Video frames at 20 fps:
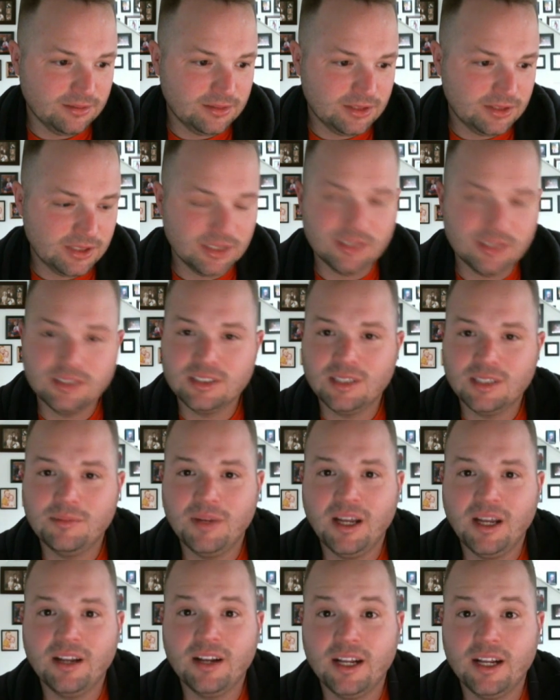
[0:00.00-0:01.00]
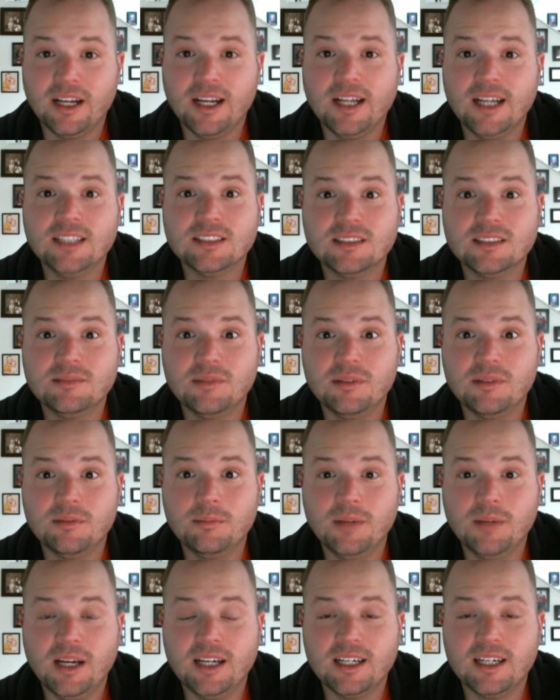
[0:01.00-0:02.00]
sent some out, and I got some of
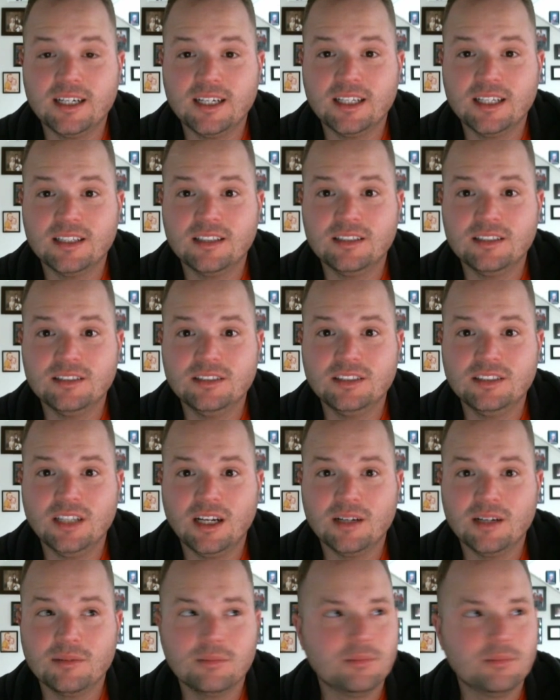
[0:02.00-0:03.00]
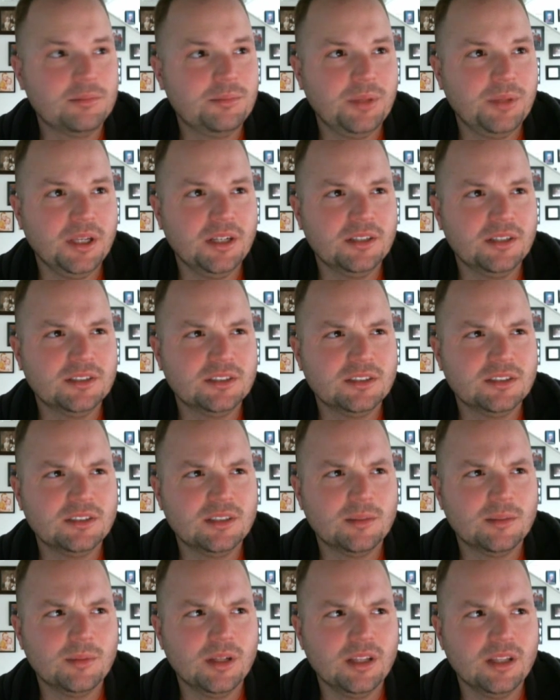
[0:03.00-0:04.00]
them back. I got the Jock Peterson,
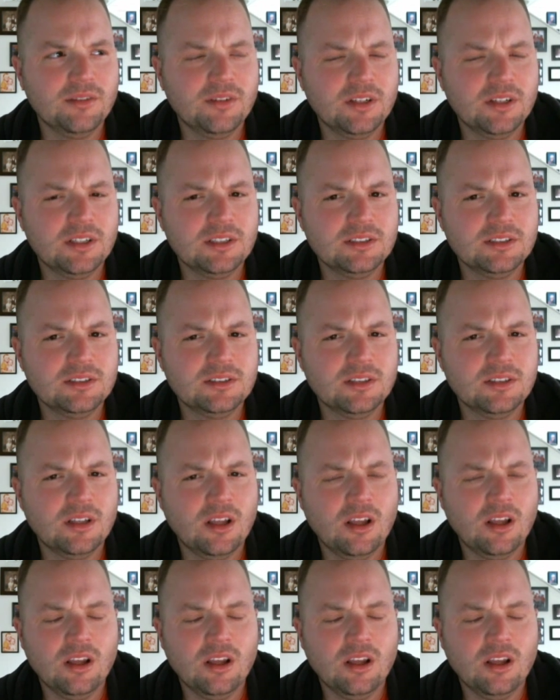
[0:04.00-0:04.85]
I believe it is,